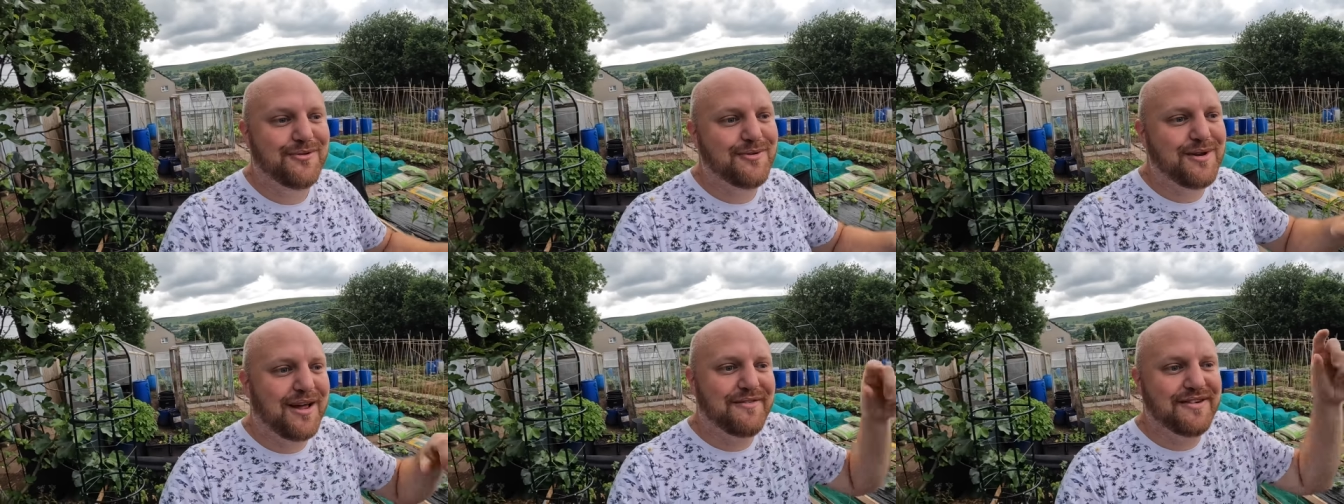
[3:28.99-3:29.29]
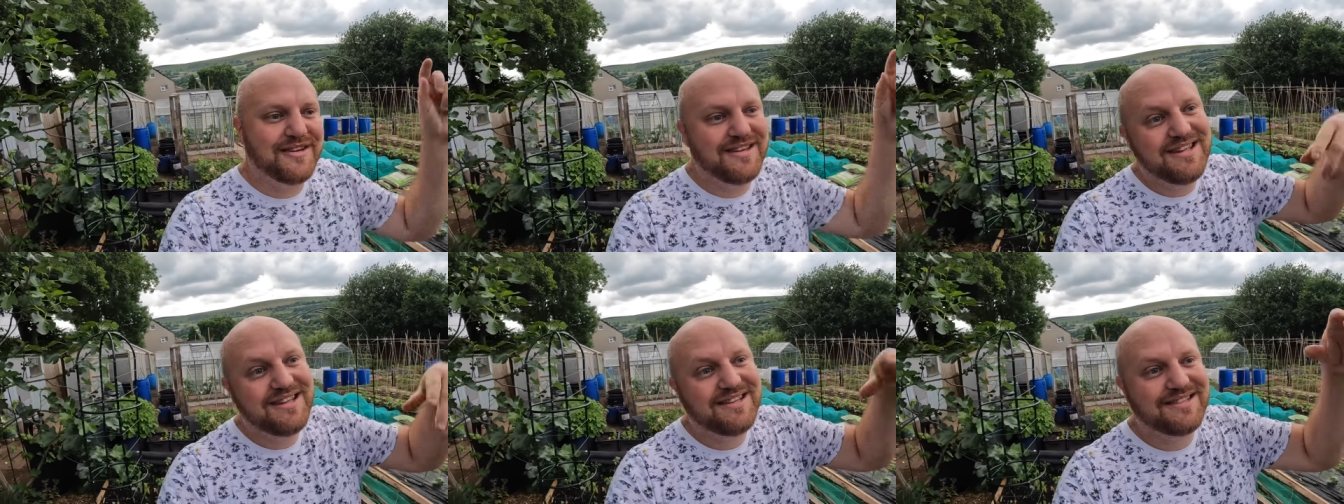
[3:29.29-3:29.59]
You'll have
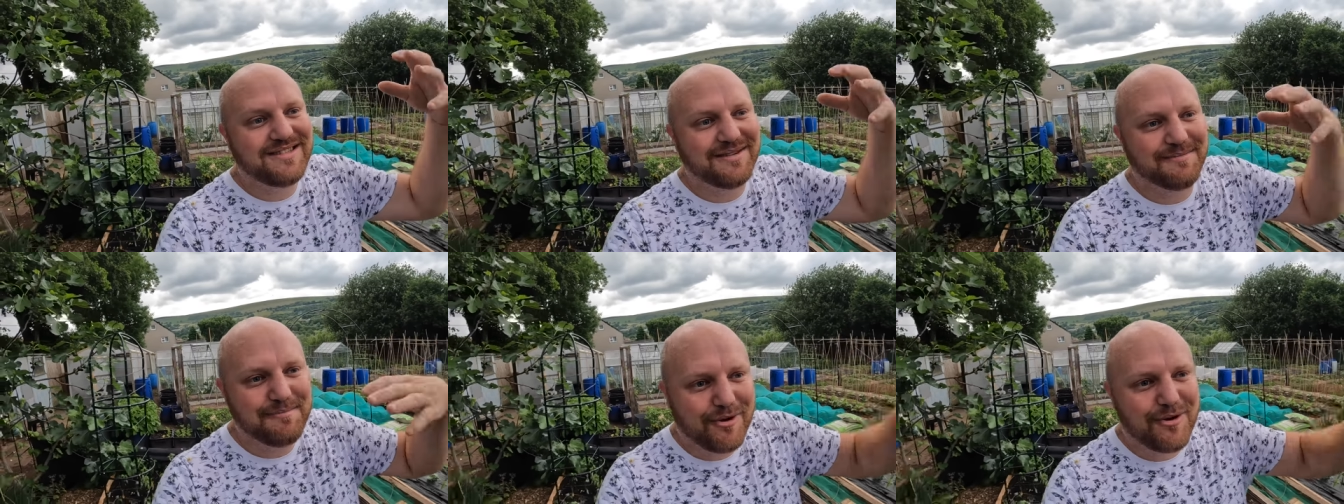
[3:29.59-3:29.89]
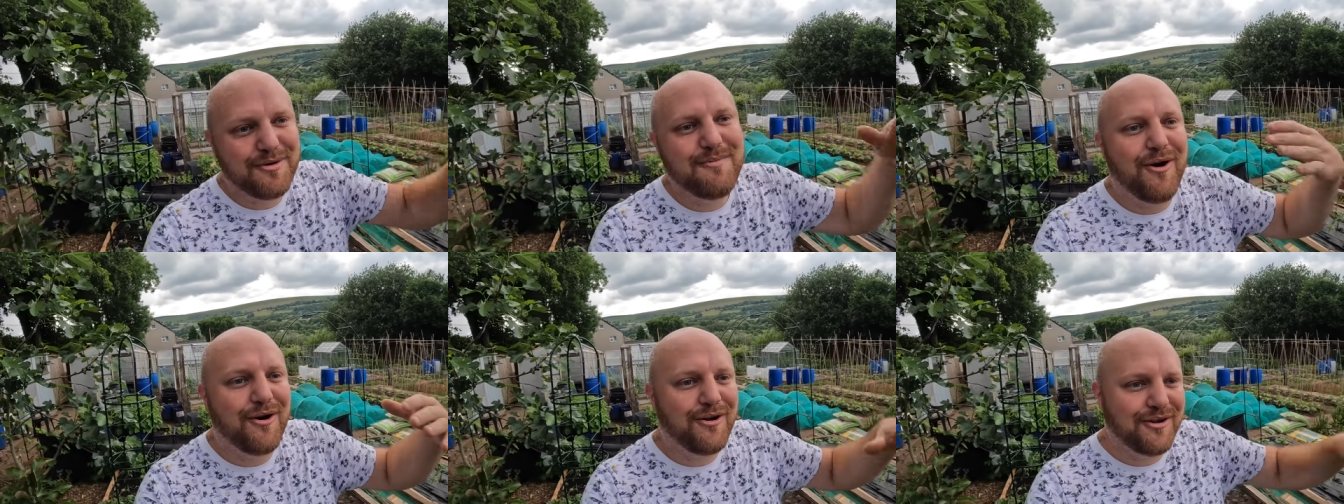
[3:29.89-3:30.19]
a list and put
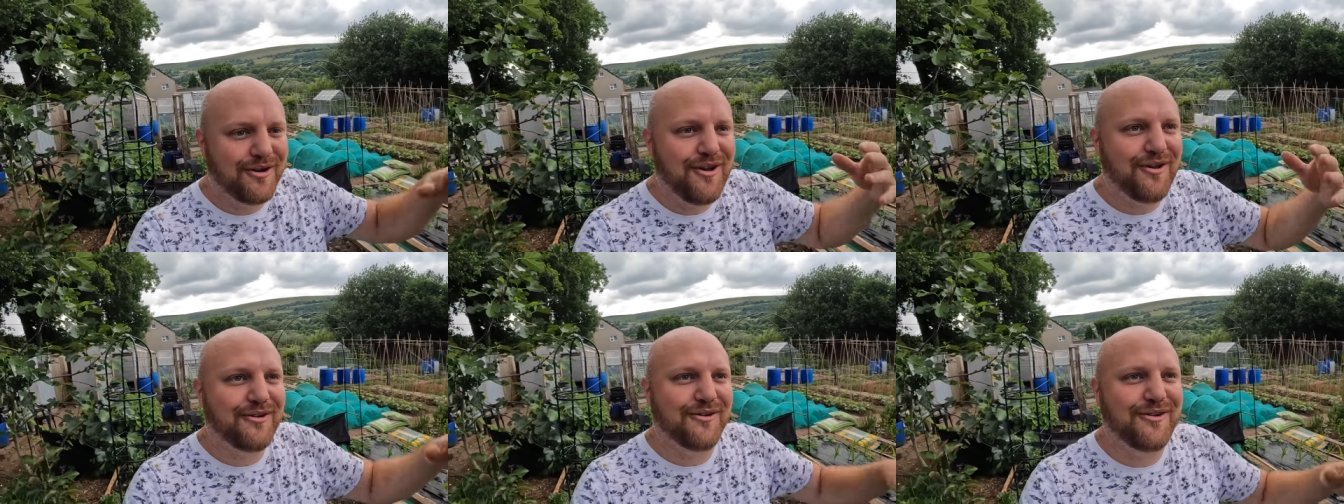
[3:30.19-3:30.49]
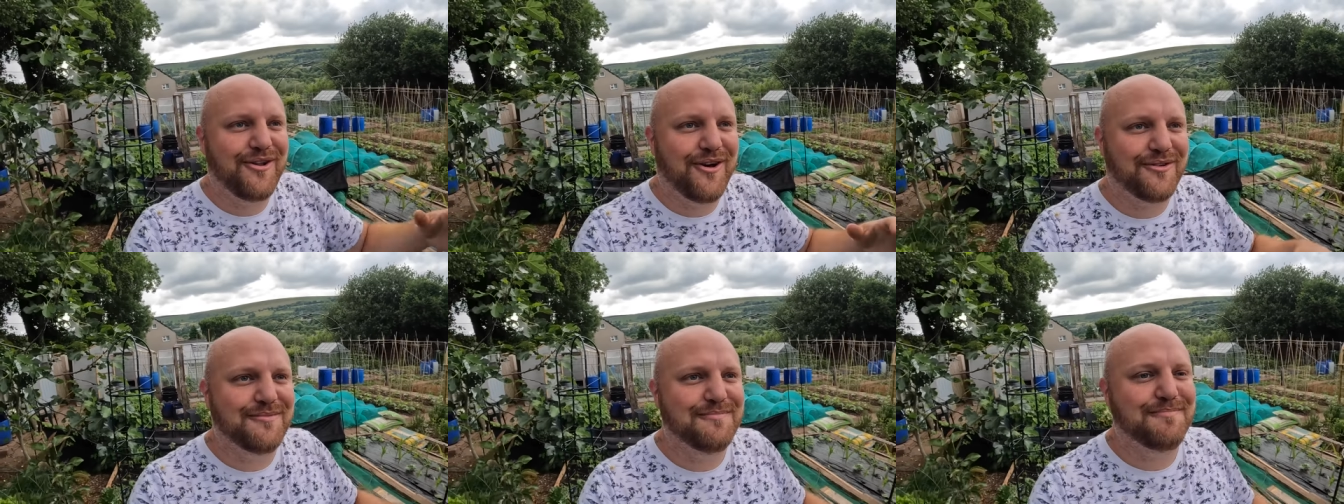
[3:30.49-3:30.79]
them on and on
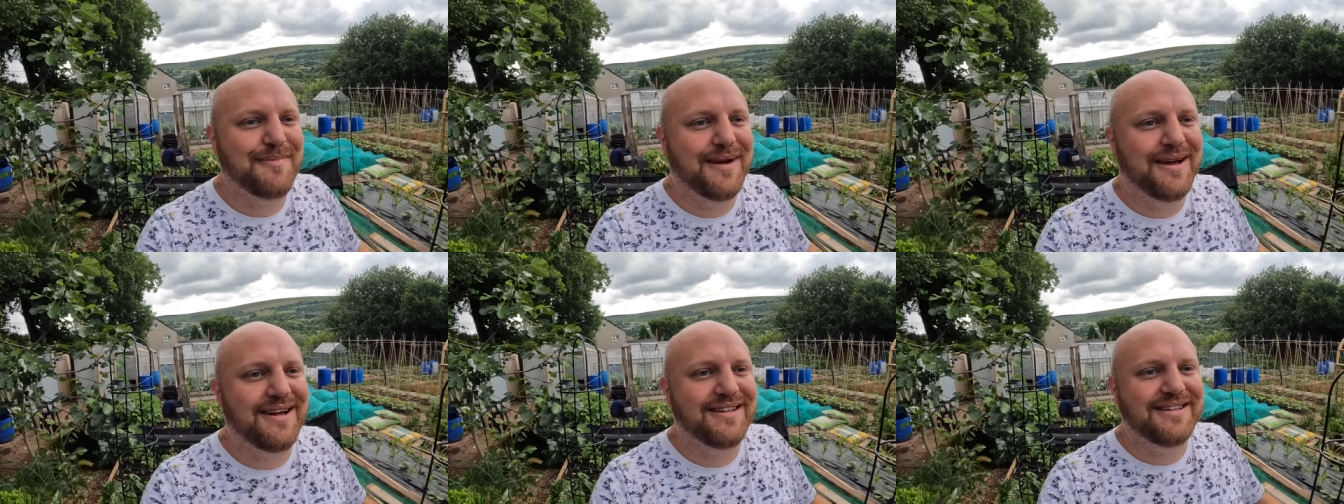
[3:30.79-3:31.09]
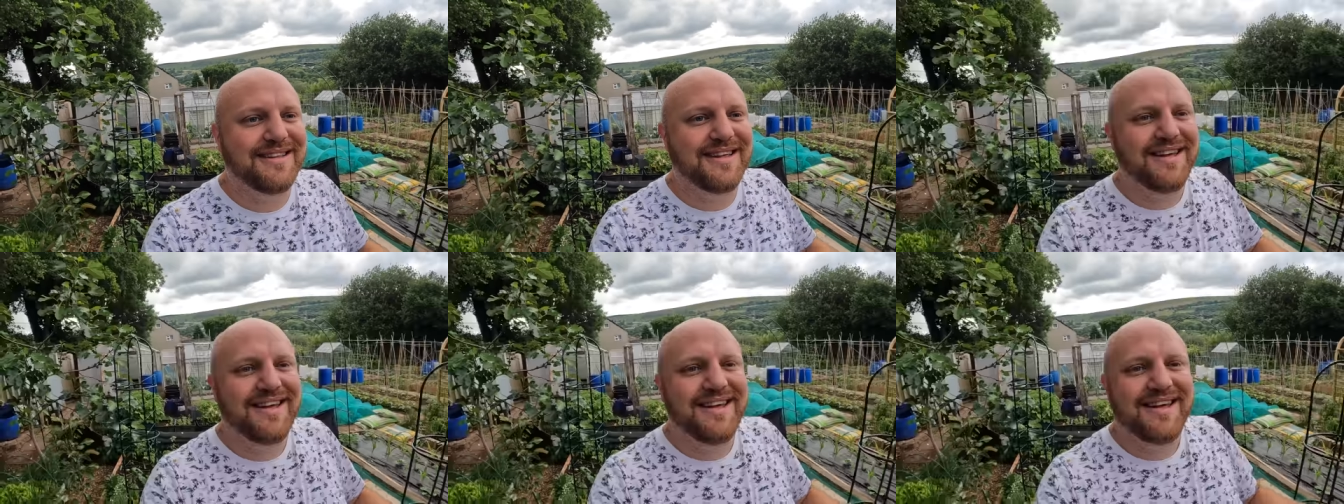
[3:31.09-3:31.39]
and on.
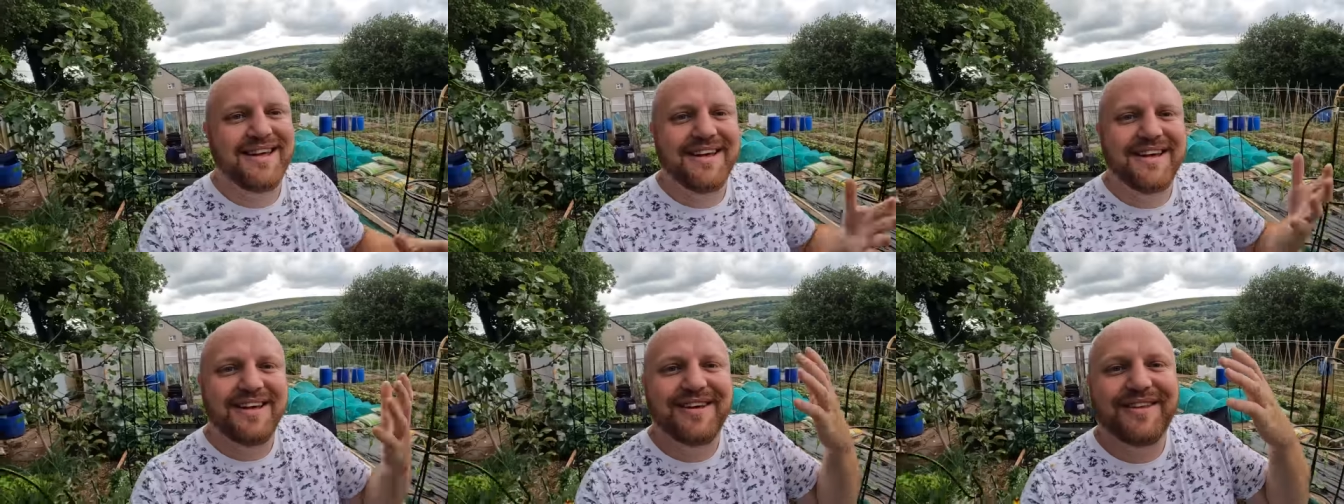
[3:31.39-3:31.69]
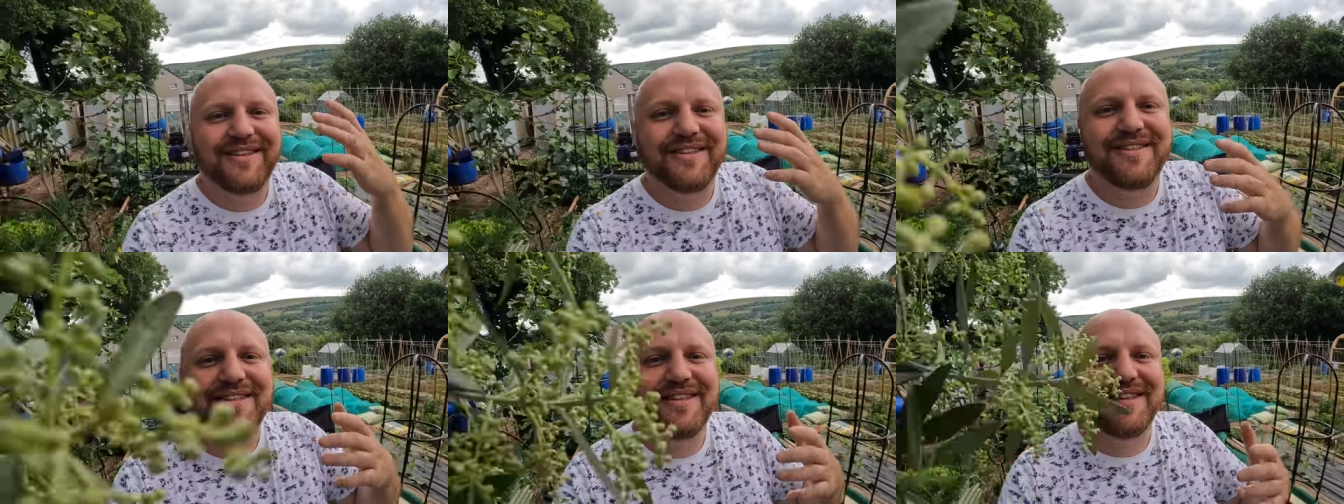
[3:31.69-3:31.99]
But
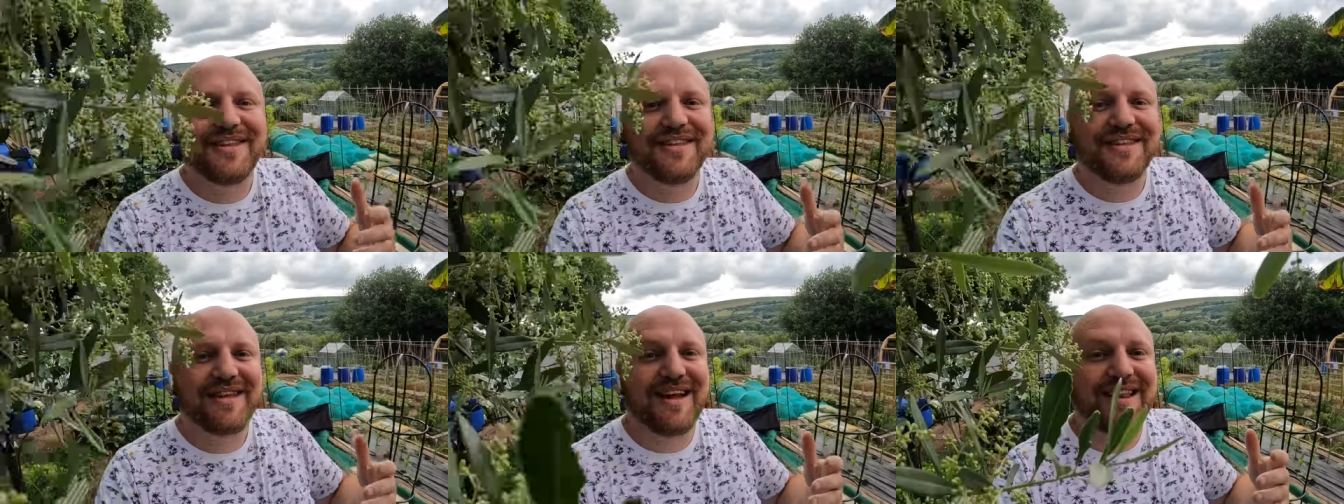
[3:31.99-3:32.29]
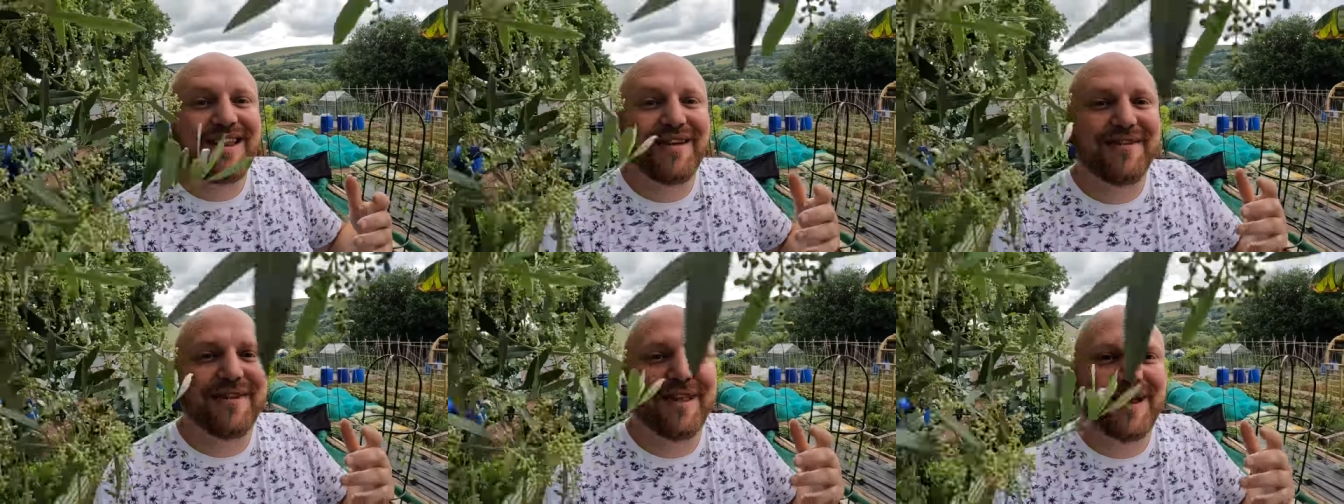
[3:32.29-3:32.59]

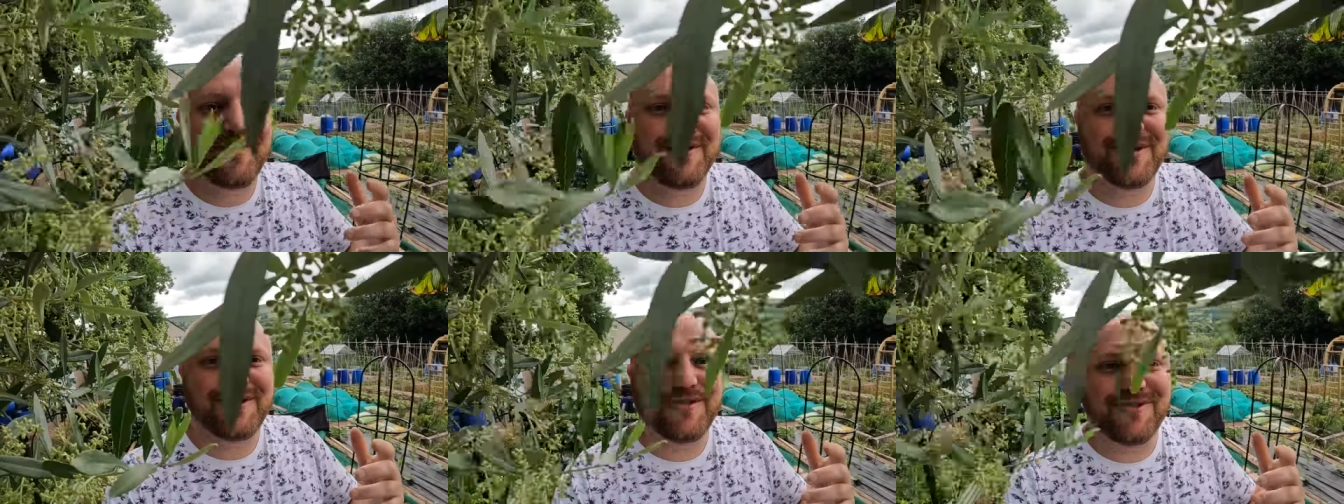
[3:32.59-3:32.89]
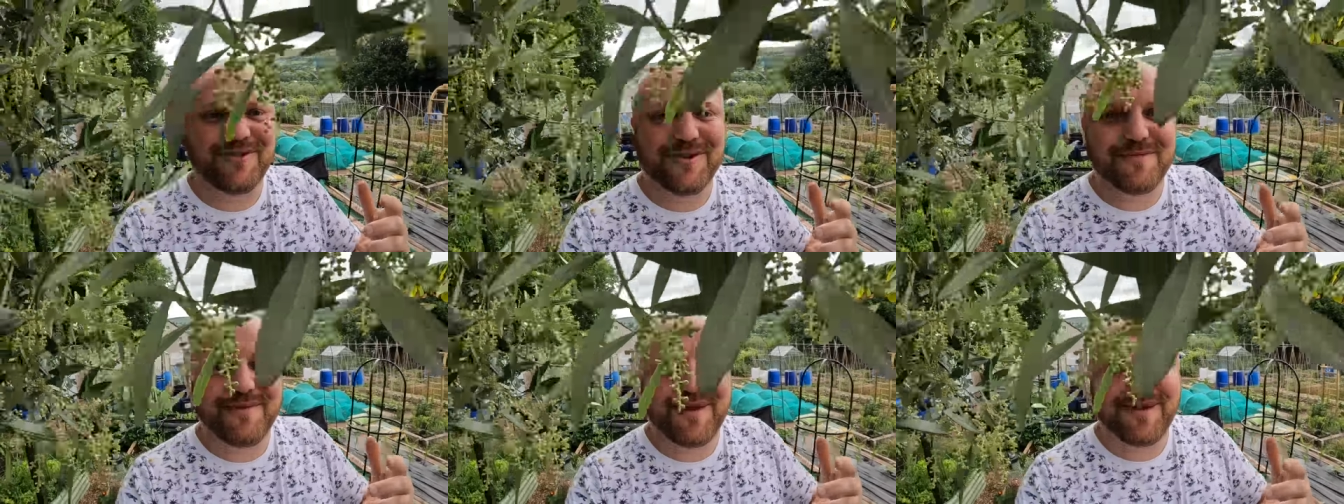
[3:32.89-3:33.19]
another thing I want to
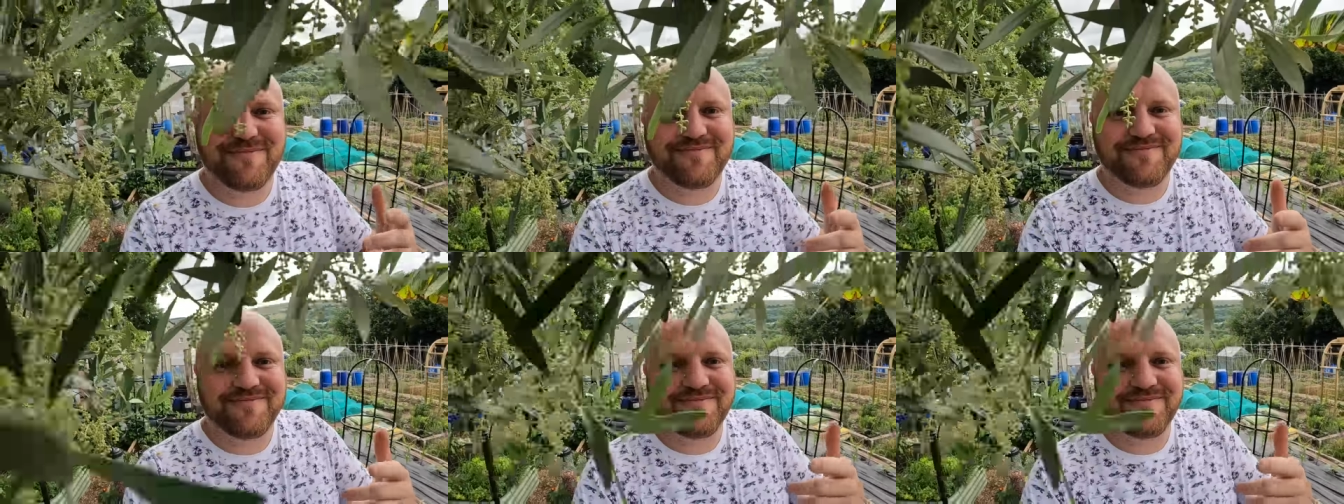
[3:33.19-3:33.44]
talk about,